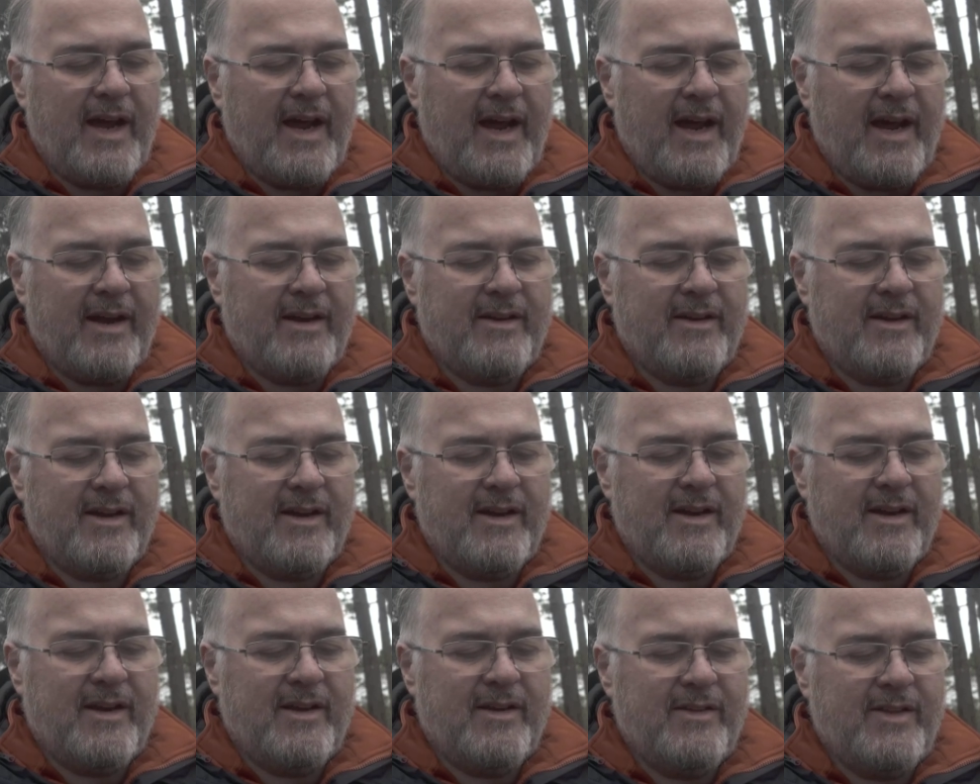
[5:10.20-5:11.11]
And
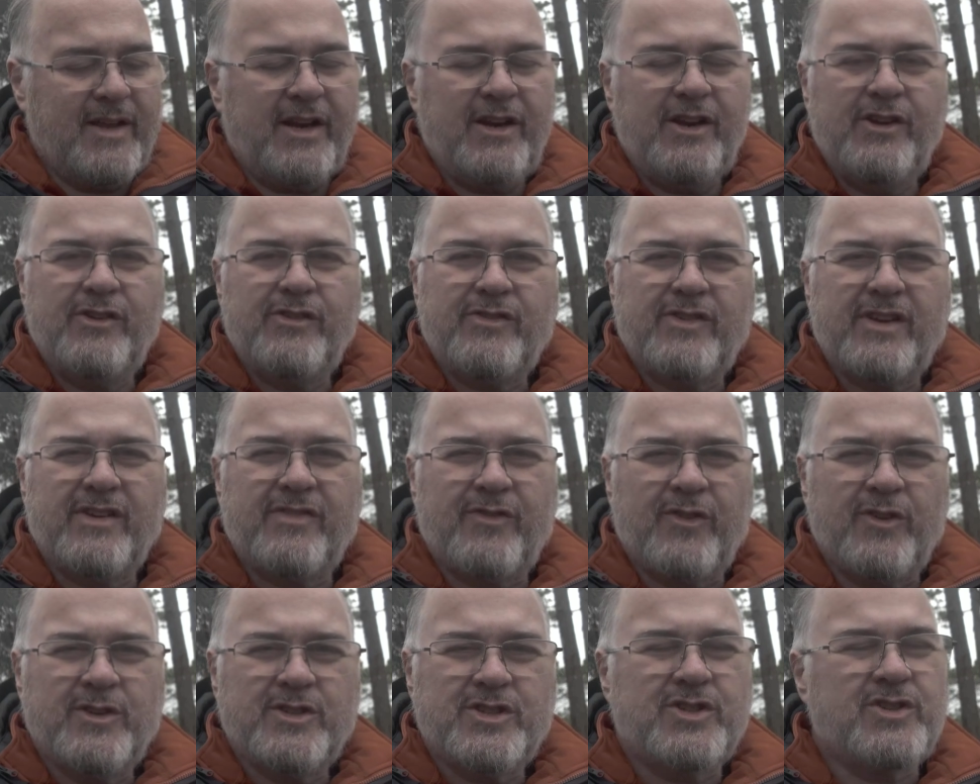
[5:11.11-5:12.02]
then use
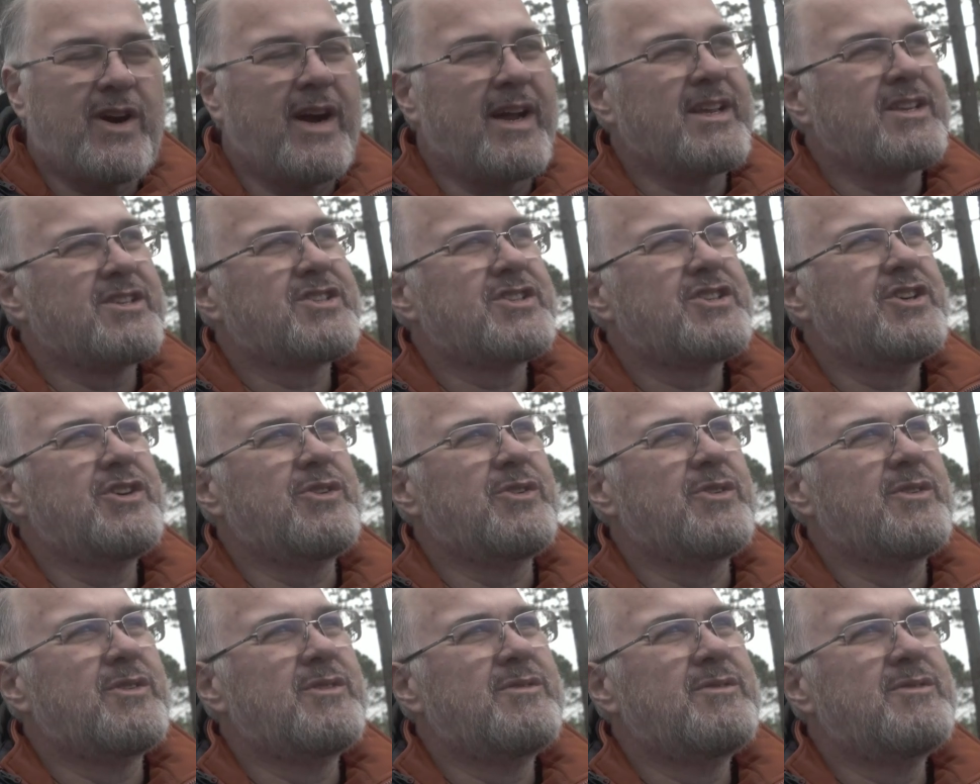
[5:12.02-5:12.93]
different strengths
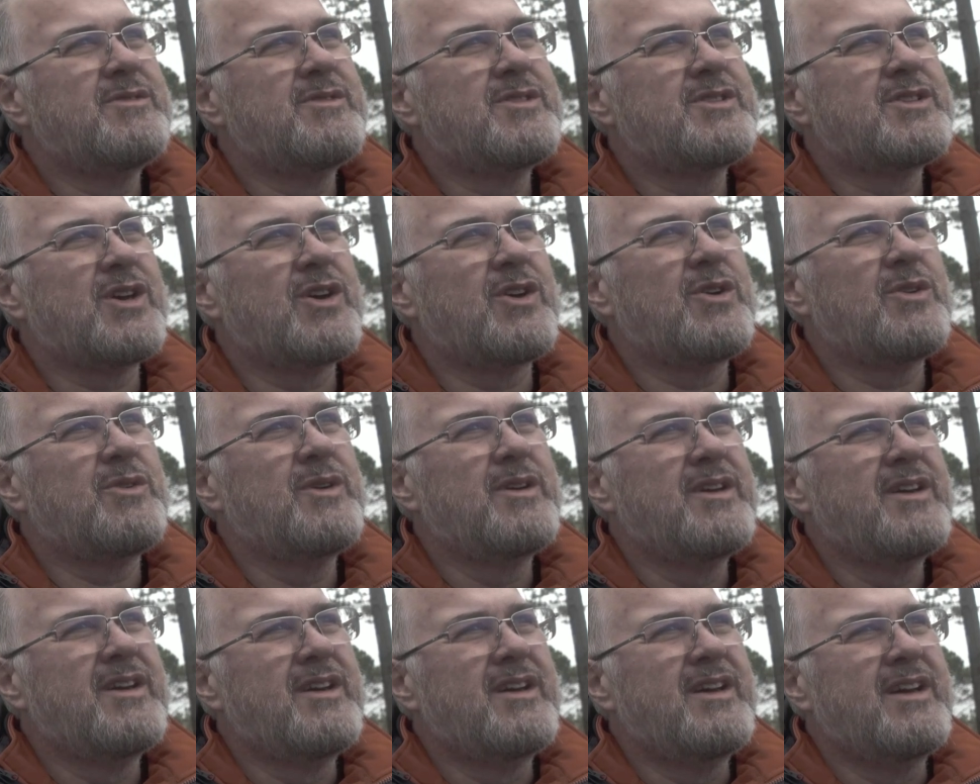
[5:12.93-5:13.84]
too. So
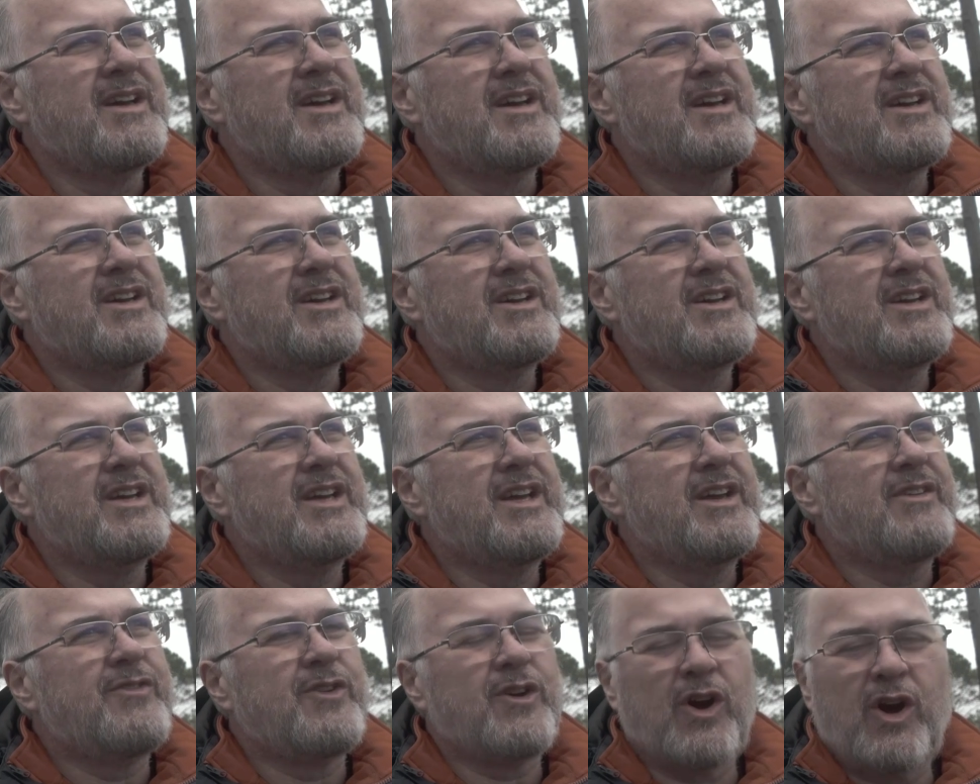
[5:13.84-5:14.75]

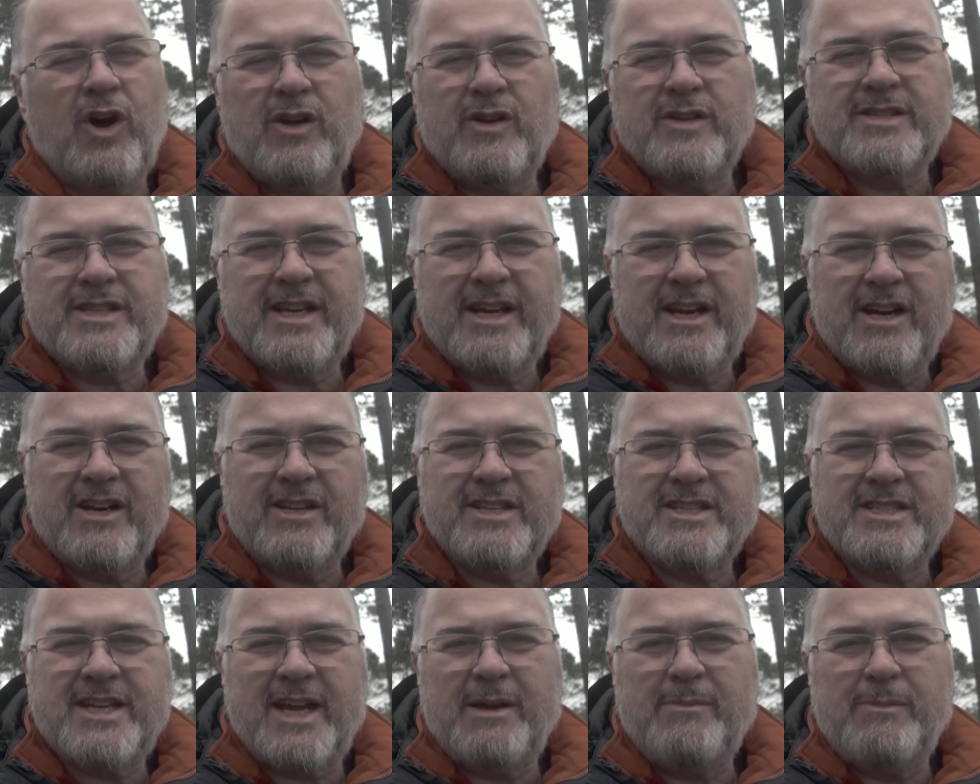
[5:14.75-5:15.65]
if you're all singing on
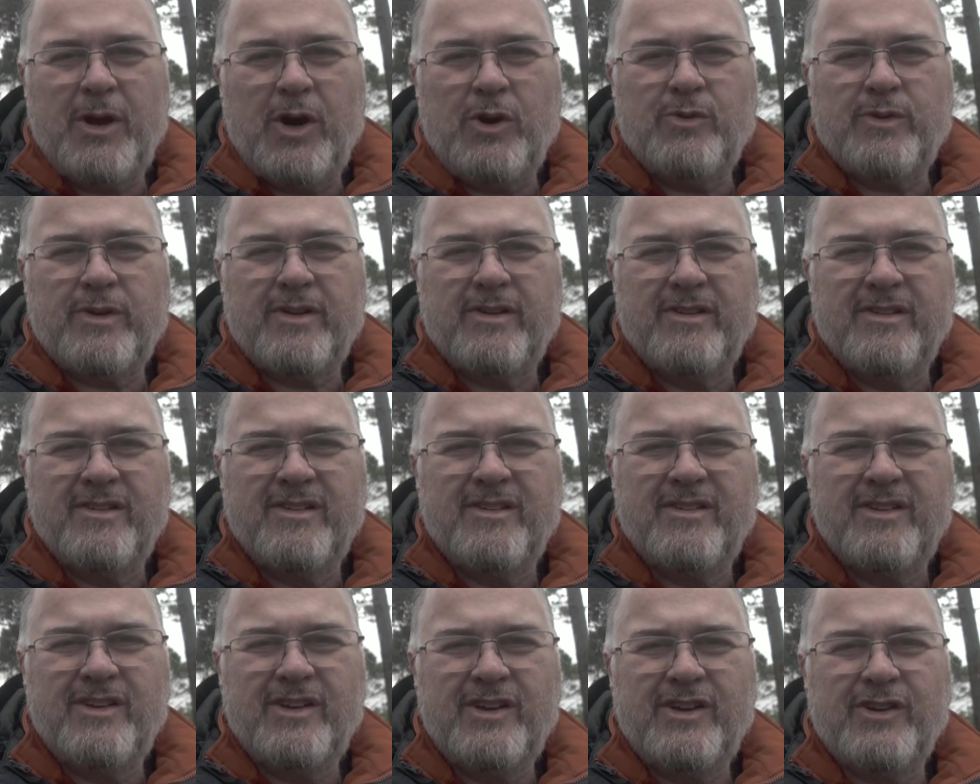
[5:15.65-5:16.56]
the same note,
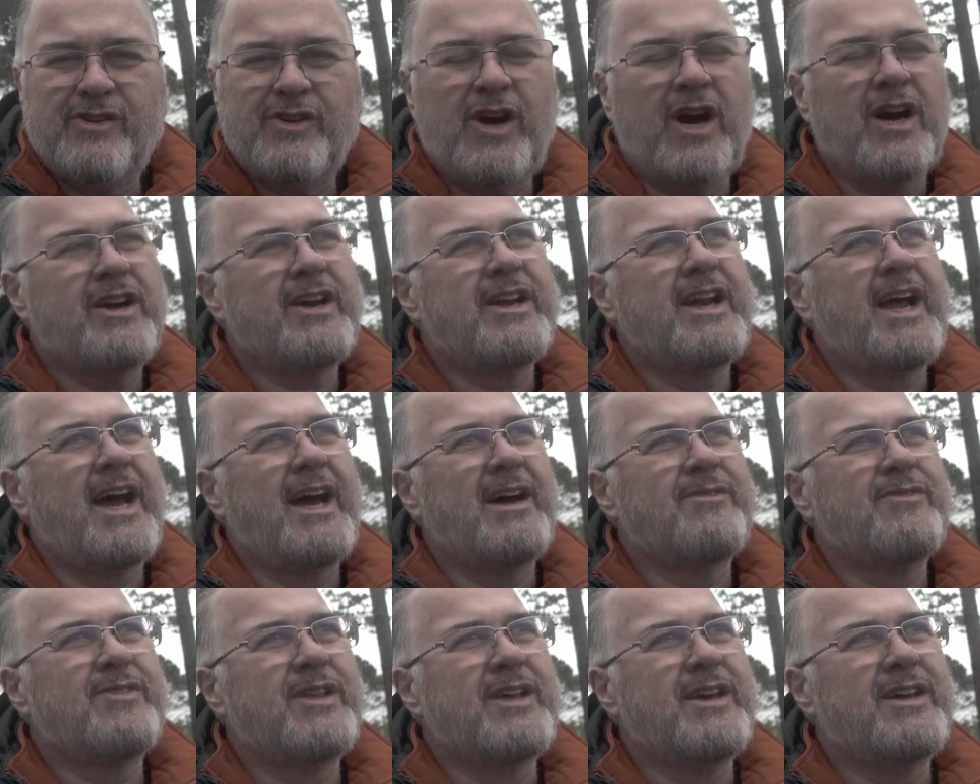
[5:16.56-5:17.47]
you're not going to
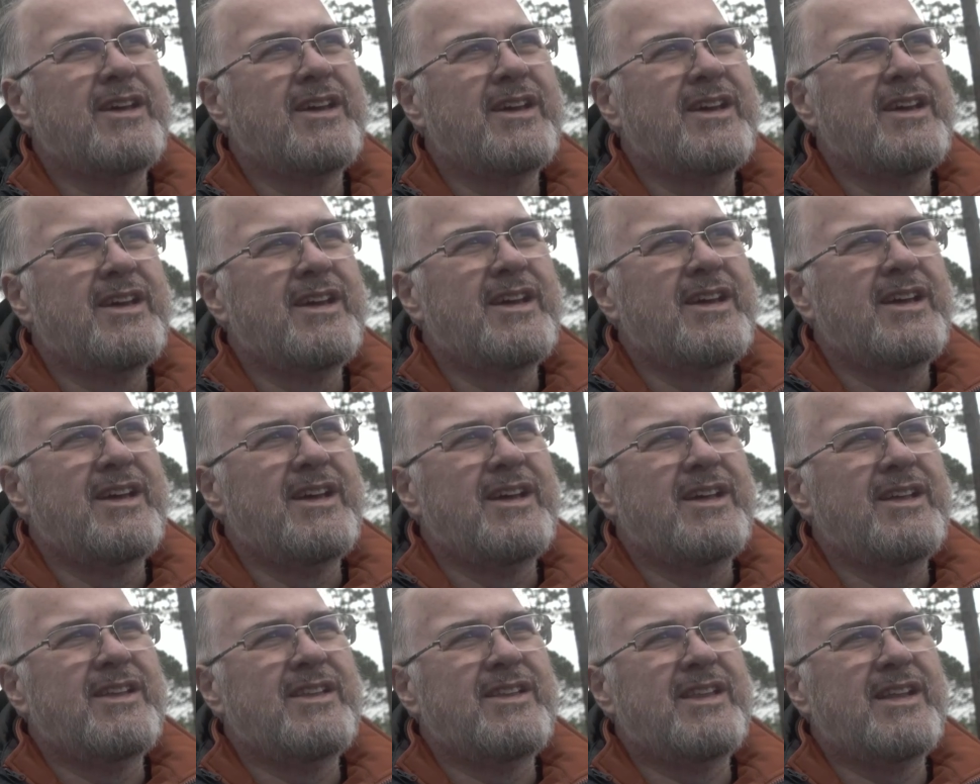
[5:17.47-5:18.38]
have the
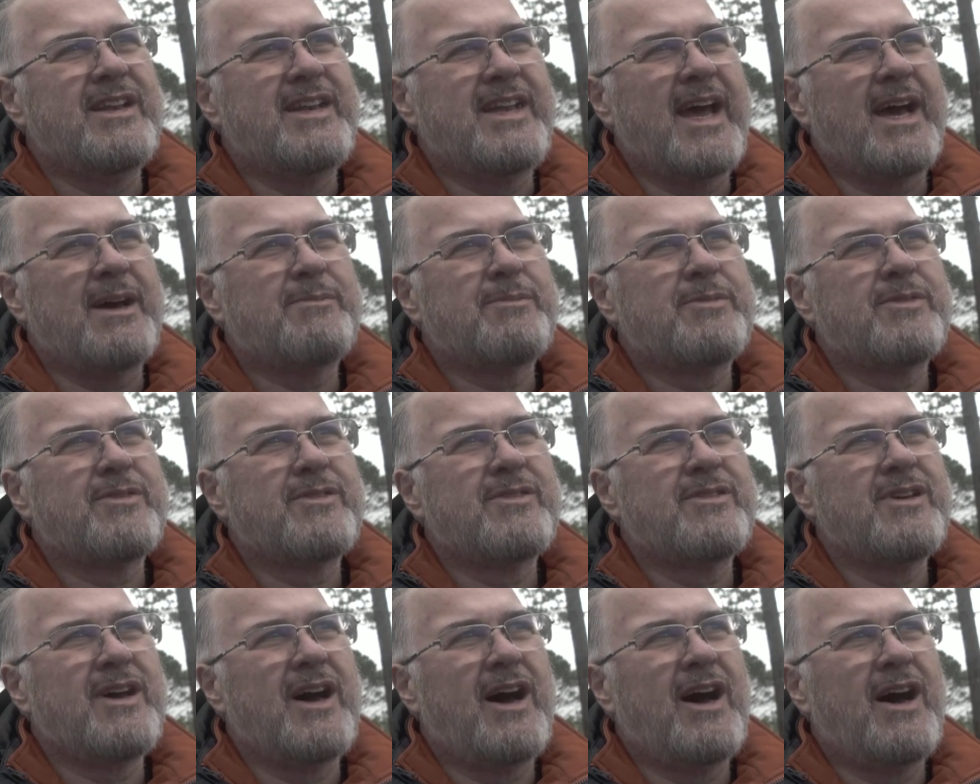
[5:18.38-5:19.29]

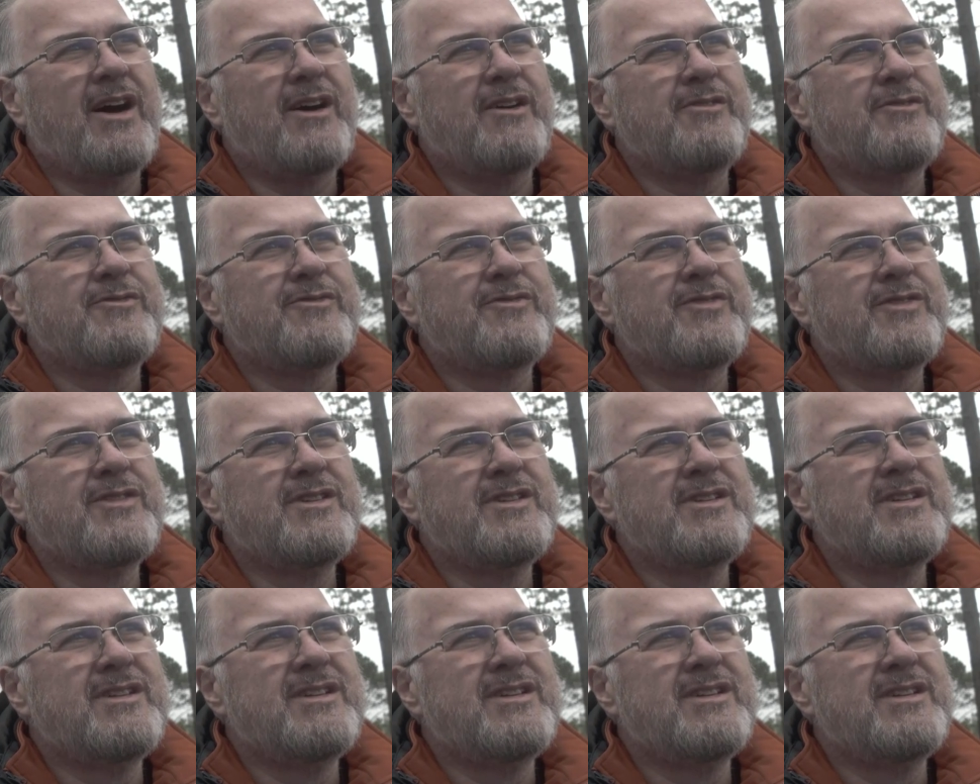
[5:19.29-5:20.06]
depth of